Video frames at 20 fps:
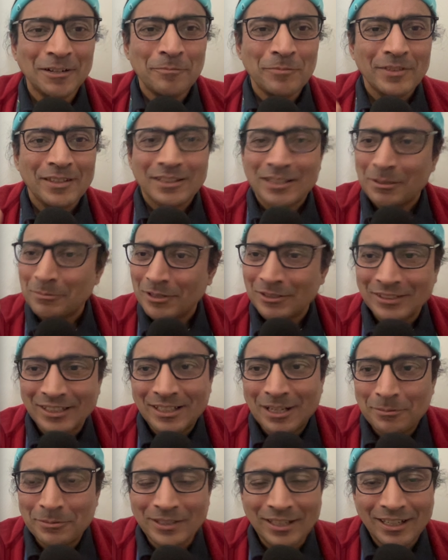Somehow that
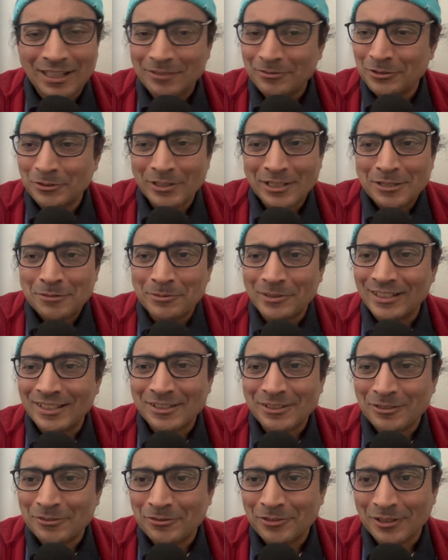happened. I have no
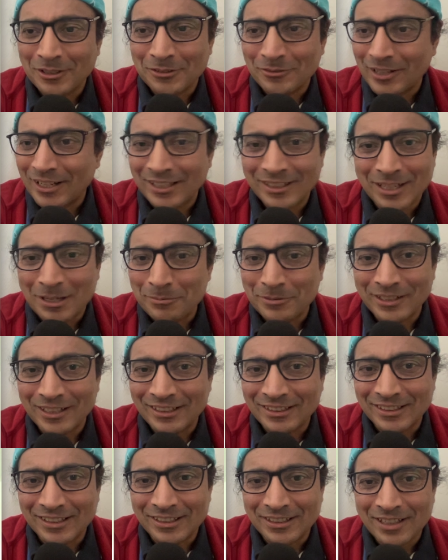explanation for why it happened
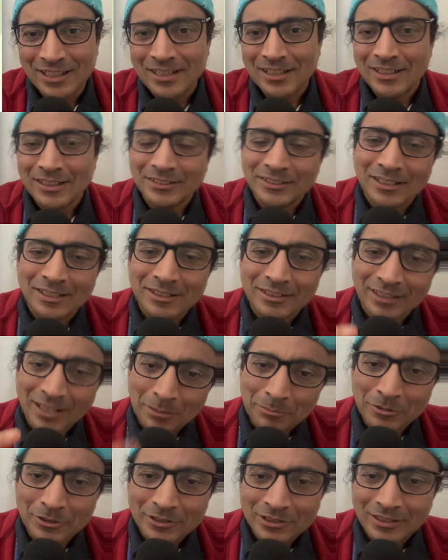like that. There is
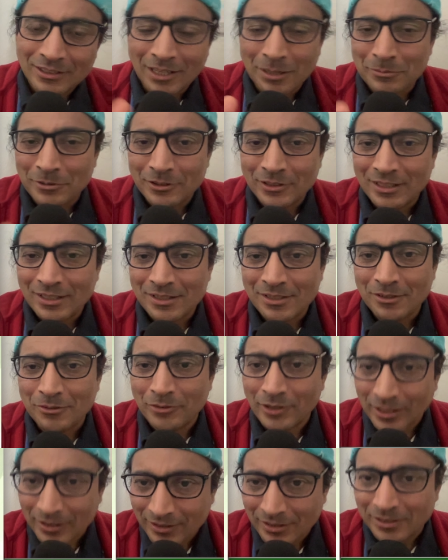kamut. Kamut is a
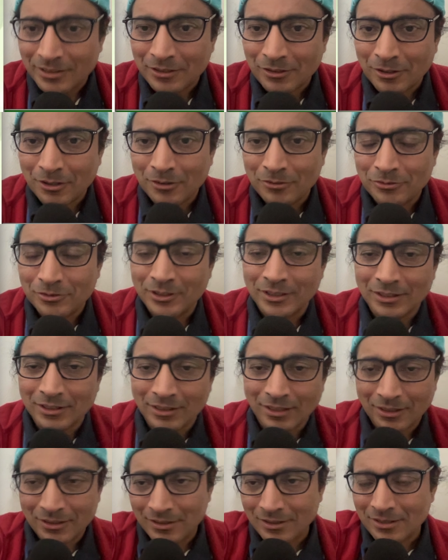variant of,
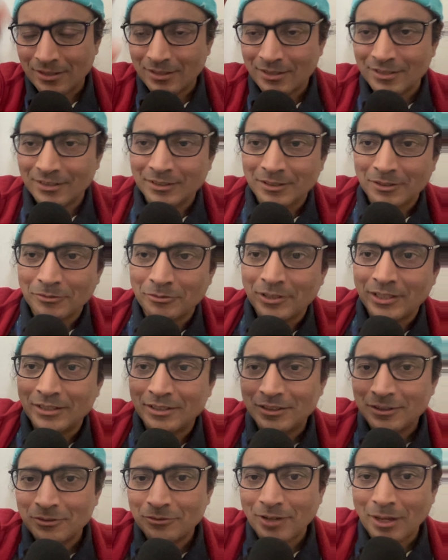it's in the
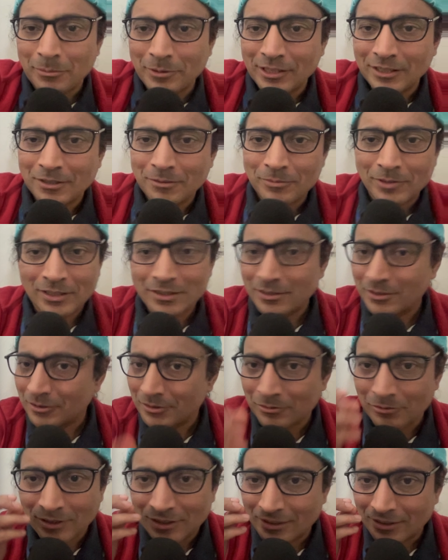wheat family. It's a
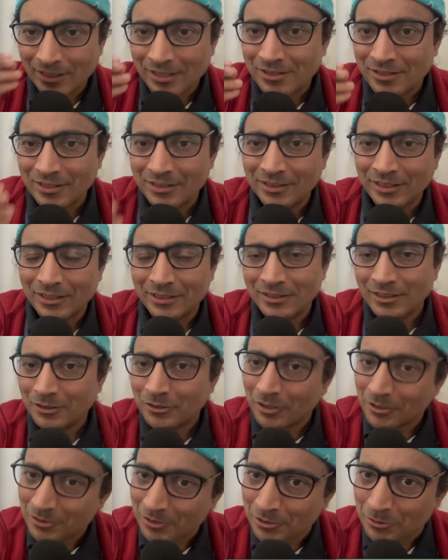very tasty grain. It
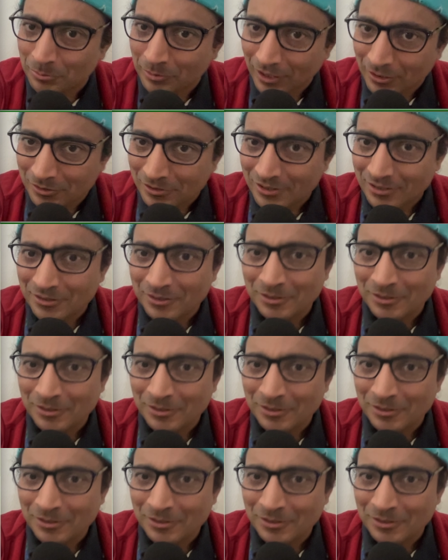also sprouts.